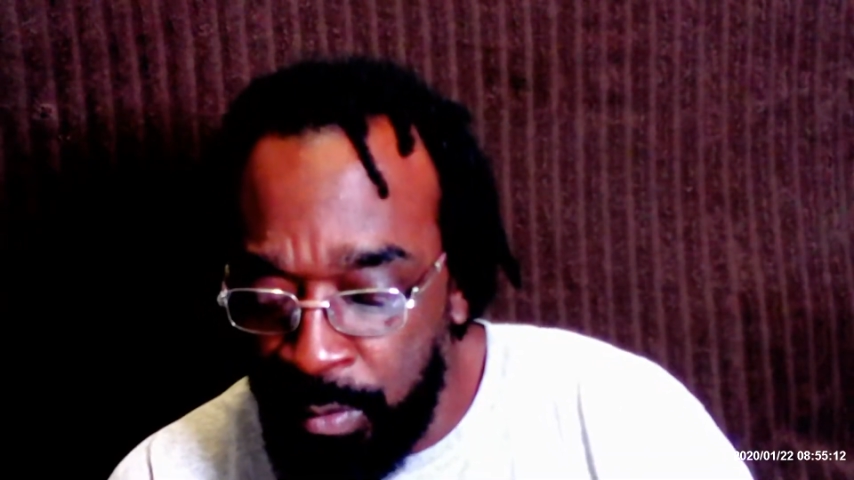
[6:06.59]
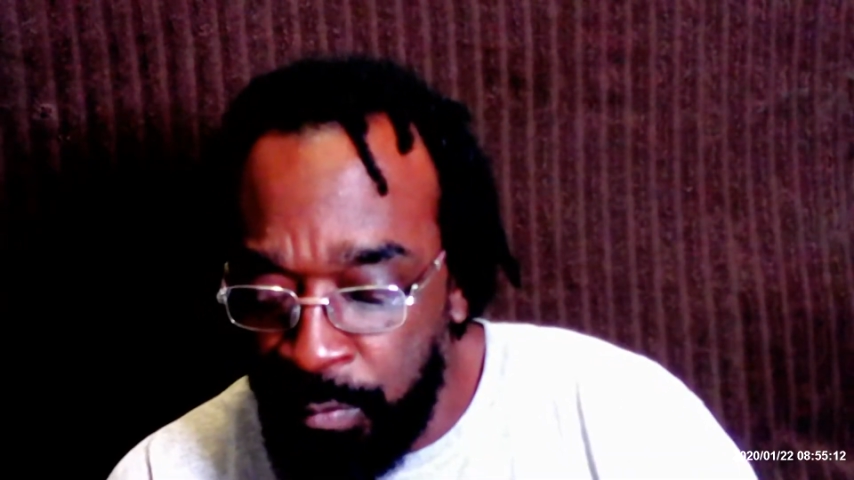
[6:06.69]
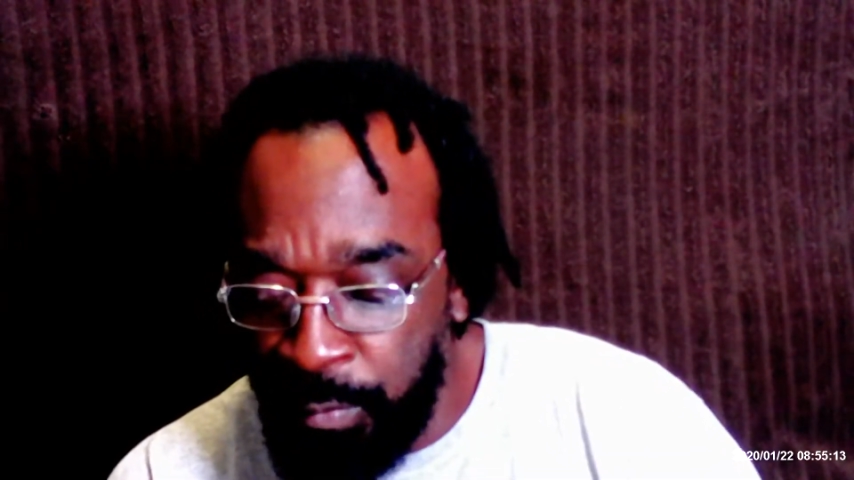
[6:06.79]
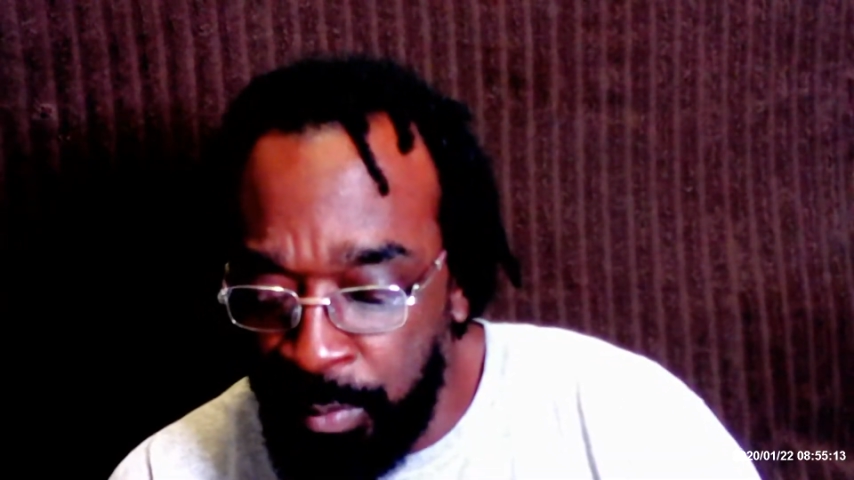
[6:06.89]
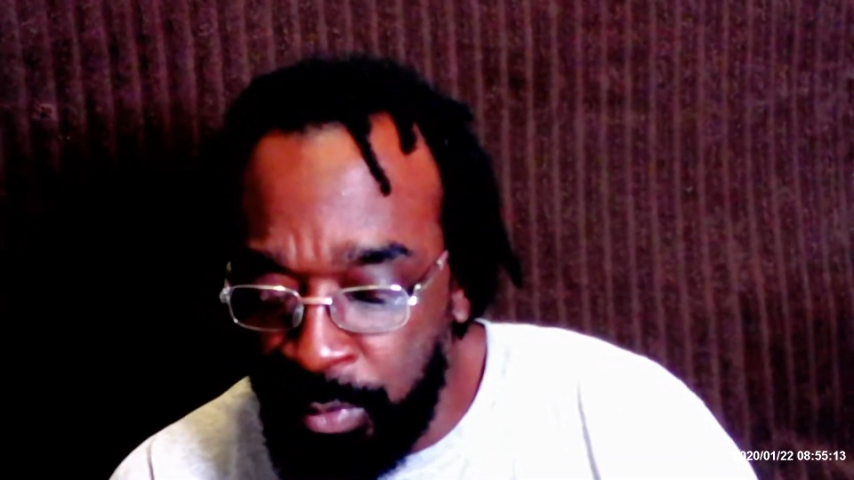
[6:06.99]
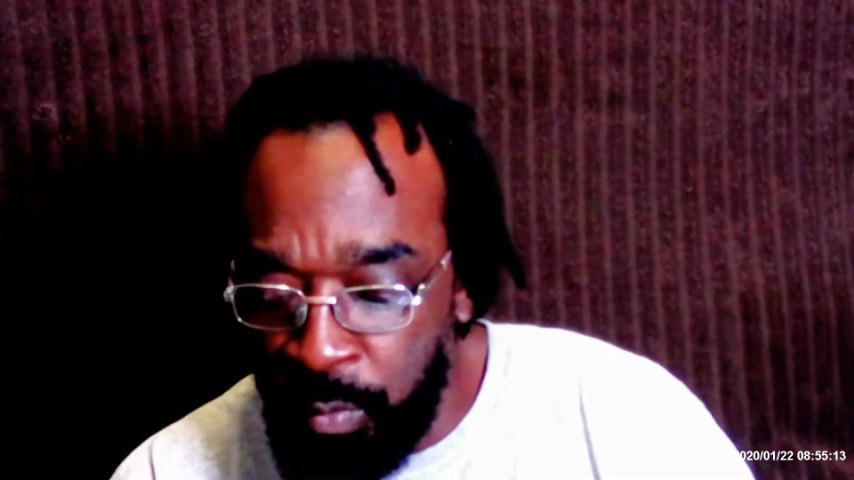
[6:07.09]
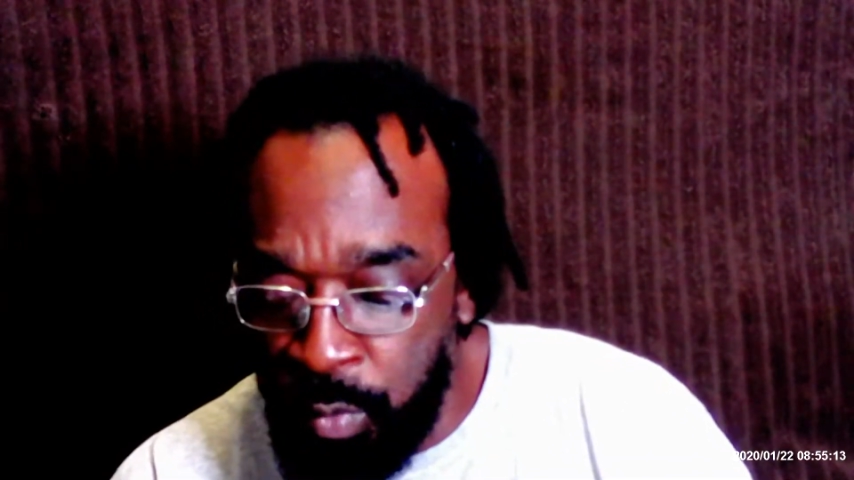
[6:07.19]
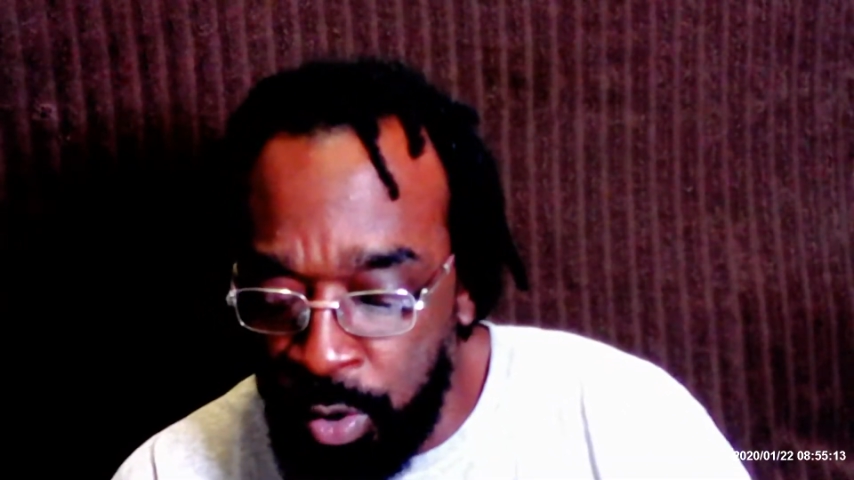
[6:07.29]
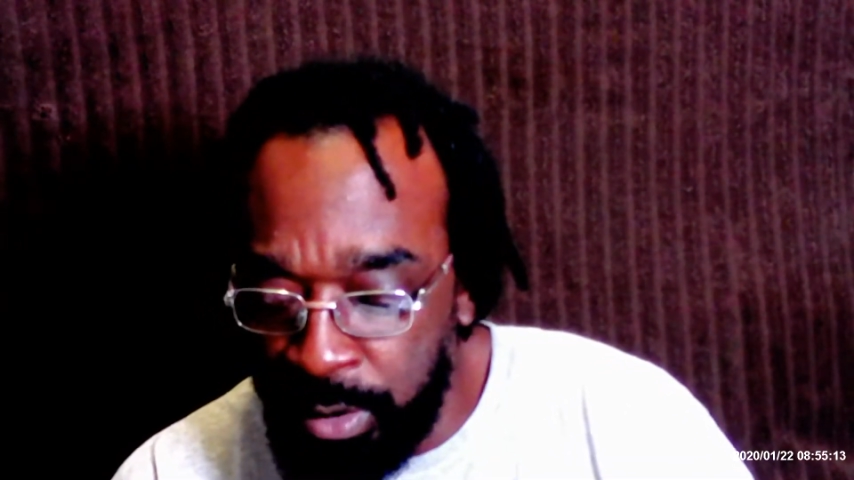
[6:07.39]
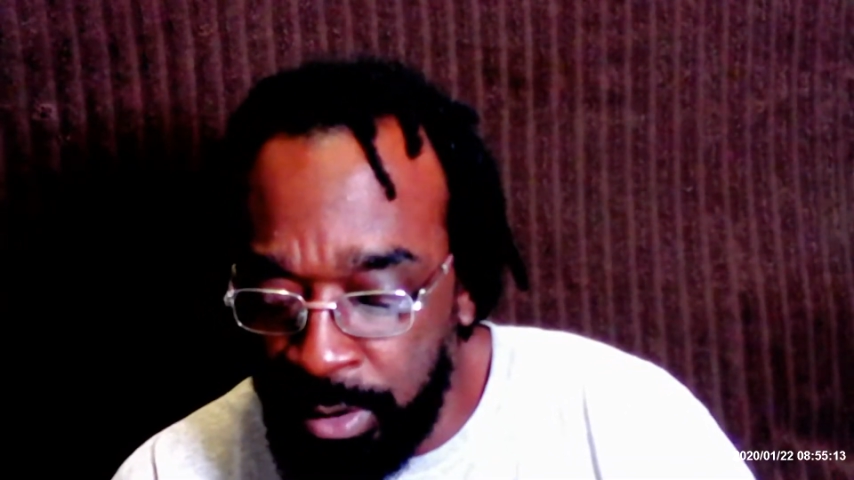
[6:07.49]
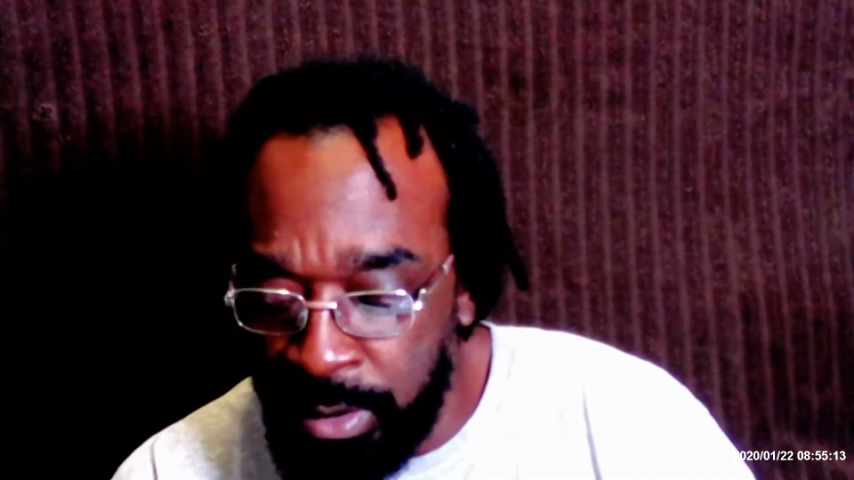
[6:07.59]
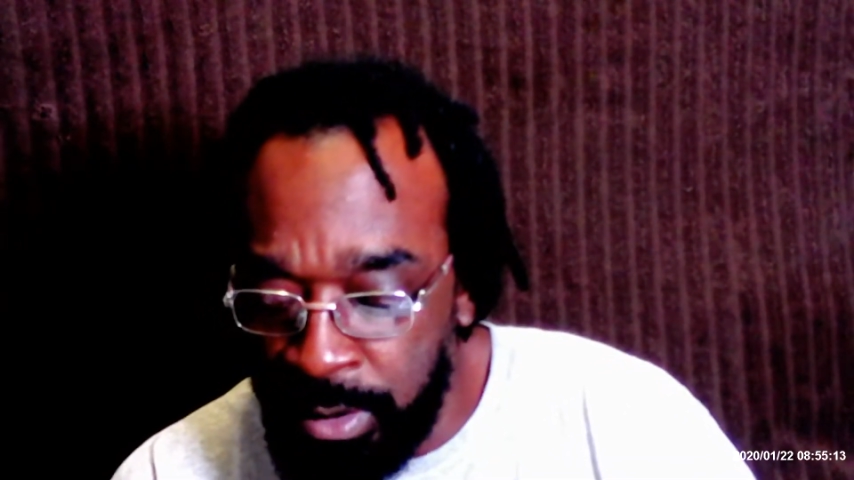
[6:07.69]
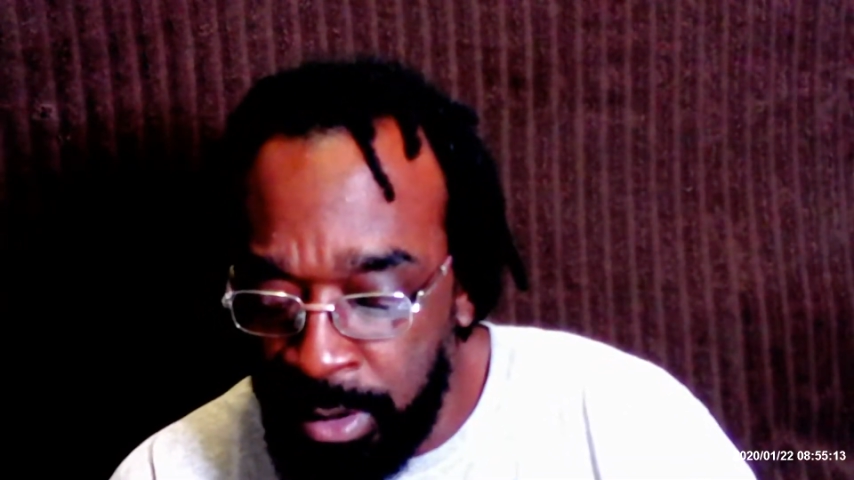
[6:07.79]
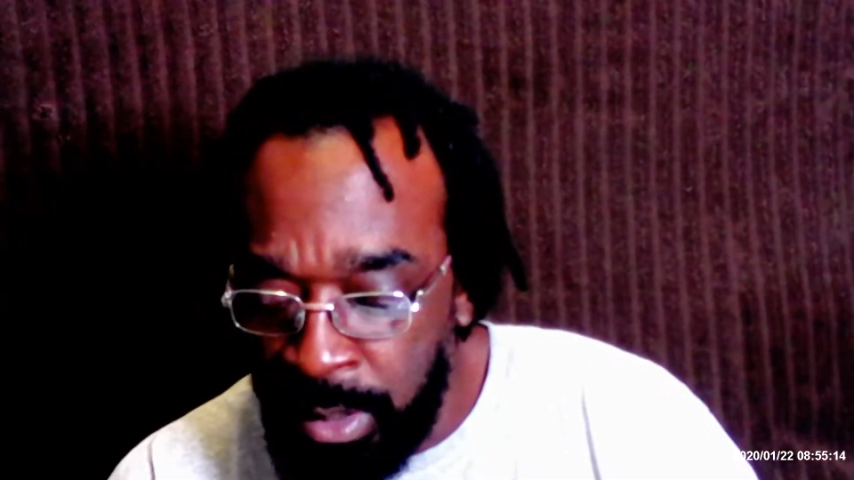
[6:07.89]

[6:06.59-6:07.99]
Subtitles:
from the waters